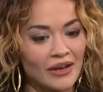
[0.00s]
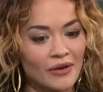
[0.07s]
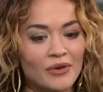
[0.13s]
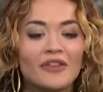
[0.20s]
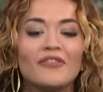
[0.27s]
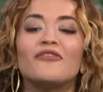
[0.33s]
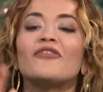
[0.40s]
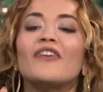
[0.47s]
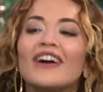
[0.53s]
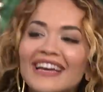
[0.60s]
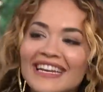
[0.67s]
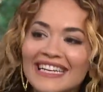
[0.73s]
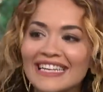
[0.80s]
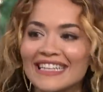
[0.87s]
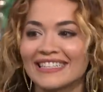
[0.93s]
when he
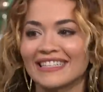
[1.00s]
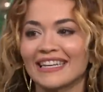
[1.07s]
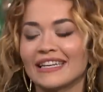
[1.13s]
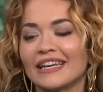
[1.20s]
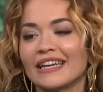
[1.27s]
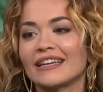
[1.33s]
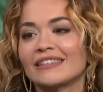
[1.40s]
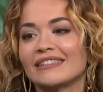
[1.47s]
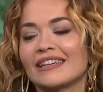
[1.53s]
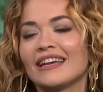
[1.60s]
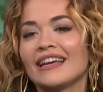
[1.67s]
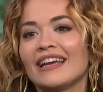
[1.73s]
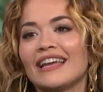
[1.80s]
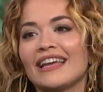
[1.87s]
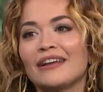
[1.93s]
finally said yes,
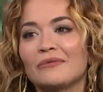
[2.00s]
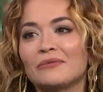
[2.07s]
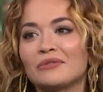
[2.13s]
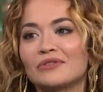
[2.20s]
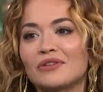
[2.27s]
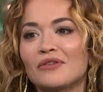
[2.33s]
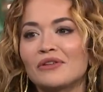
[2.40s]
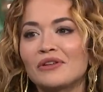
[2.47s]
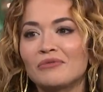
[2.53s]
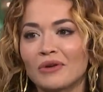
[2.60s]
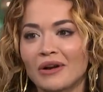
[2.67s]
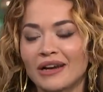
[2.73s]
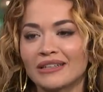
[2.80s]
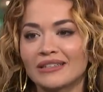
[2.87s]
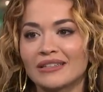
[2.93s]
it was only
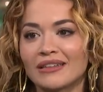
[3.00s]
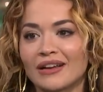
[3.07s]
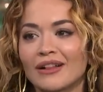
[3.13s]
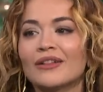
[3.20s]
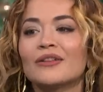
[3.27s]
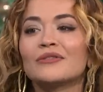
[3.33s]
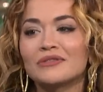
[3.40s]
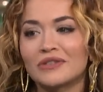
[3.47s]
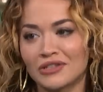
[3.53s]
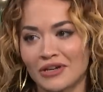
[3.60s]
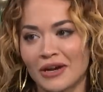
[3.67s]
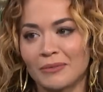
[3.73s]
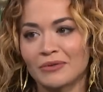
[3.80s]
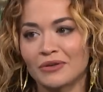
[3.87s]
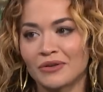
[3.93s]
right to close the
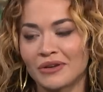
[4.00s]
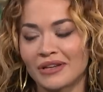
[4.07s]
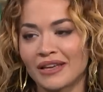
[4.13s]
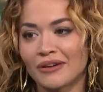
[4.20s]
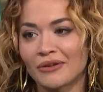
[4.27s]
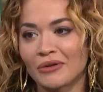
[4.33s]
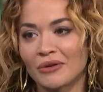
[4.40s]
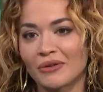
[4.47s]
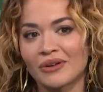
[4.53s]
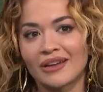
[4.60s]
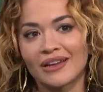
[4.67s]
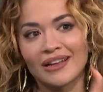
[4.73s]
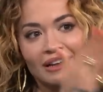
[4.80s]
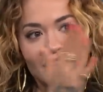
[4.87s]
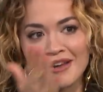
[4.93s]
chapter a year on
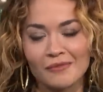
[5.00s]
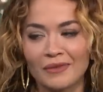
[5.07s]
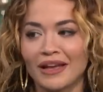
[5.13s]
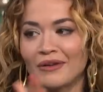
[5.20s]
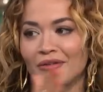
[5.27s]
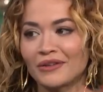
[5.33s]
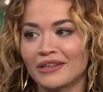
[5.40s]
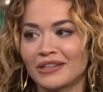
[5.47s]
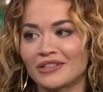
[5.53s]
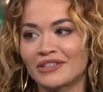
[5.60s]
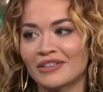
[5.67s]
coming out on his